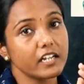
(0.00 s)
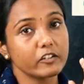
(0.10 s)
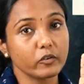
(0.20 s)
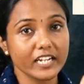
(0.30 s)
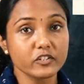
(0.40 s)

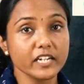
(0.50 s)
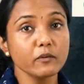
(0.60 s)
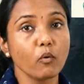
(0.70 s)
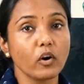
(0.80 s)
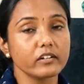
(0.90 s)
you can
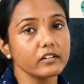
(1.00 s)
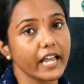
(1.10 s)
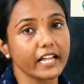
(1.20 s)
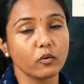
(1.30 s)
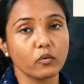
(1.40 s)
drink water
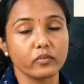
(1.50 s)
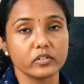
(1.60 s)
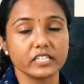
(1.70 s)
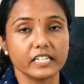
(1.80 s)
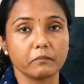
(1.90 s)
and go
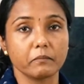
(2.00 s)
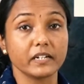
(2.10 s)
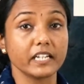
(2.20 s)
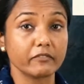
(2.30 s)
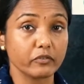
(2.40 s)
for sleep.
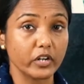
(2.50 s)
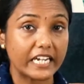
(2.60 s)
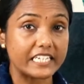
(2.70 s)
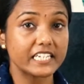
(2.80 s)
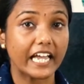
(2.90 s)
But if you're
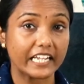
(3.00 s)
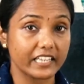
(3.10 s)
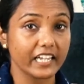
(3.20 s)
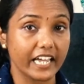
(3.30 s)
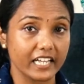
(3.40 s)
eating
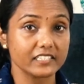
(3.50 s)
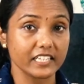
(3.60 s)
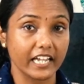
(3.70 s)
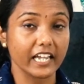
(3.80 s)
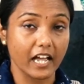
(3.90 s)
anything else
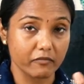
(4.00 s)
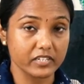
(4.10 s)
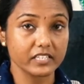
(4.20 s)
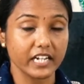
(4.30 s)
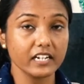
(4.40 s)
again
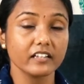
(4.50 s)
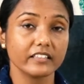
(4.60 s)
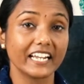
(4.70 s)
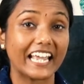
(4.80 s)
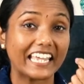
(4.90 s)
after that,
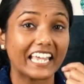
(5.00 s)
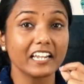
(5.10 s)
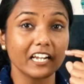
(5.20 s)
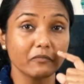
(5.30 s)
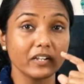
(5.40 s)
then
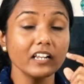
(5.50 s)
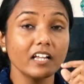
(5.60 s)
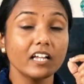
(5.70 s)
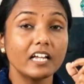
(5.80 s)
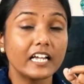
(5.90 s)
again it will,
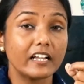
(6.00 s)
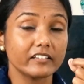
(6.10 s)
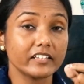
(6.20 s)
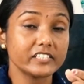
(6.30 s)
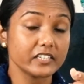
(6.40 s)

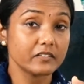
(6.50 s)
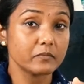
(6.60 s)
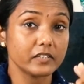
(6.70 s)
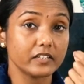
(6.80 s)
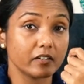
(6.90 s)

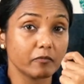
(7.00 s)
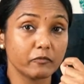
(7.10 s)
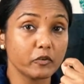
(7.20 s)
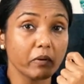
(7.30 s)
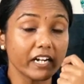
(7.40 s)
the
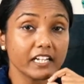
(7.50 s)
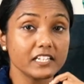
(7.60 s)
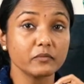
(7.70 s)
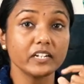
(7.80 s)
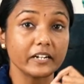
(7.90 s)
food
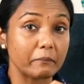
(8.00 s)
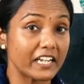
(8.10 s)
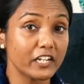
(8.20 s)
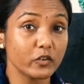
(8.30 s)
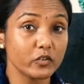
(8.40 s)
particles will
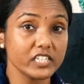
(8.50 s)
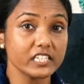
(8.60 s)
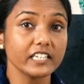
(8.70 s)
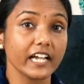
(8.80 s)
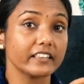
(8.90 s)
remain in your
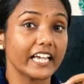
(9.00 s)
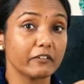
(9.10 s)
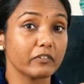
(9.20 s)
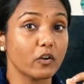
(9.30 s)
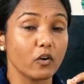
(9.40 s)
teeth and
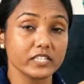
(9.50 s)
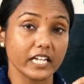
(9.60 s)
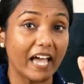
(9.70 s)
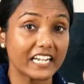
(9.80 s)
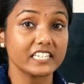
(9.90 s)
that will cause
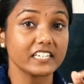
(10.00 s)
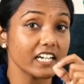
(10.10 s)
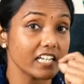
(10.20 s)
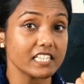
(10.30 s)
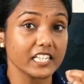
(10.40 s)
bacteria
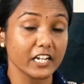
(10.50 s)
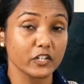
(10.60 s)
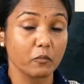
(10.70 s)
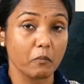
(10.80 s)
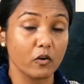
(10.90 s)
inside
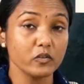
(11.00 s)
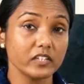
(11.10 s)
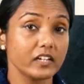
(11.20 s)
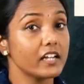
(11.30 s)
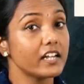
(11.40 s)
your
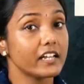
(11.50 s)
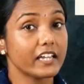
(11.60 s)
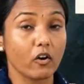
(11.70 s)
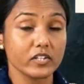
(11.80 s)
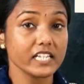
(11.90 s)
mouth,
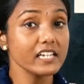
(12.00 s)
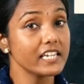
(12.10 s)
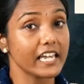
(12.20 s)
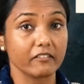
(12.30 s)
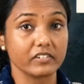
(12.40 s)
causing
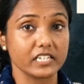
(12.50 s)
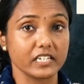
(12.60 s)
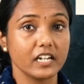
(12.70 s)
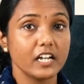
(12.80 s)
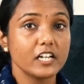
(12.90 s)

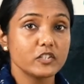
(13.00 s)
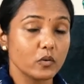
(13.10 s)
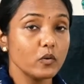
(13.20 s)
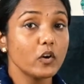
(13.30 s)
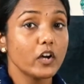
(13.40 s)
cavity.
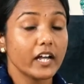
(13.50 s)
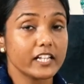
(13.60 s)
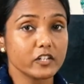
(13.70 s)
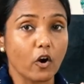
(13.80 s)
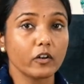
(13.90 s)
So
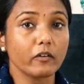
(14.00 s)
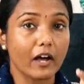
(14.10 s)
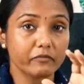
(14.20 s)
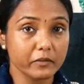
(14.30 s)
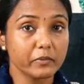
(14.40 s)
it's all
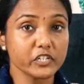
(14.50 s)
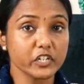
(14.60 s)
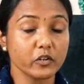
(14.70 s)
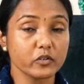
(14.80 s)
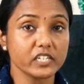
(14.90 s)
after
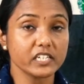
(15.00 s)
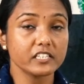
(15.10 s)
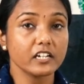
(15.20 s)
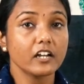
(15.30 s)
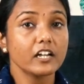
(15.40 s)
brushing your
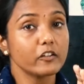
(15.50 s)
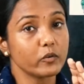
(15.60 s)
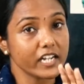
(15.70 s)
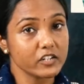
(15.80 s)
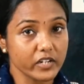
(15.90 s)
teeth. You
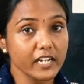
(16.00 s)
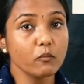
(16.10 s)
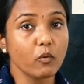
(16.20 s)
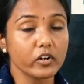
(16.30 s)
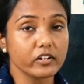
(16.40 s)
can drink
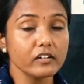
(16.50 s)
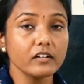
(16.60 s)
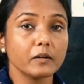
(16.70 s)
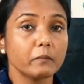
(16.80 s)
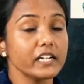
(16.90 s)
water,
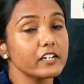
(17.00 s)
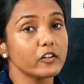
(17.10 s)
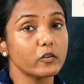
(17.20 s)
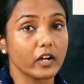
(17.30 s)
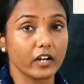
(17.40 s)
but
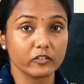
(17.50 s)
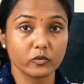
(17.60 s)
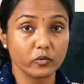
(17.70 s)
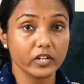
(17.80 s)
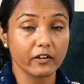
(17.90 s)

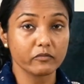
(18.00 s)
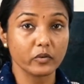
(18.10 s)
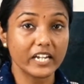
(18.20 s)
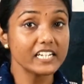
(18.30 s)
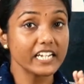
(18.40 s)
don't have to
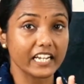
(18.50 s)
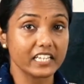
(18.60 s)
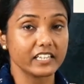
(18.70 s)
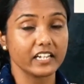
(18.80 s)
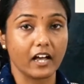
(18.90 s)
eat
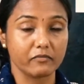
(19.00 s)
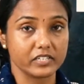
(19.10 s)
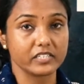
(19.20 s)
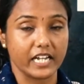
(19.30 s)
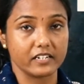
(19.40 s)
anything
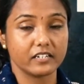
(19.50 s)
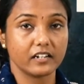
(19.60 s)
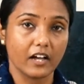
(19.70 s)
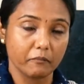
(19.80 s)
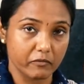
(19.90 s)
after that,
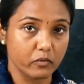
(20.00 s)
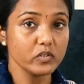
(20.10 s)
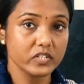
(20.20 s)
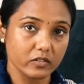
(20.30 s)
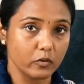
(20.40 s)
before
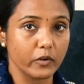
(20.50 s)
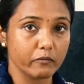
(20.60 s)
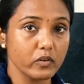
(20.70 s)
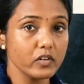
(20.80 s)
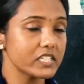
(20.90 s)
going
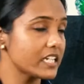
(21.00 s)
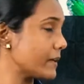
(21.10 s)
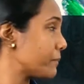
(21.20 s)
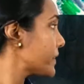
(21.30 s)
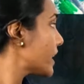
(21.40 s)
for sleep.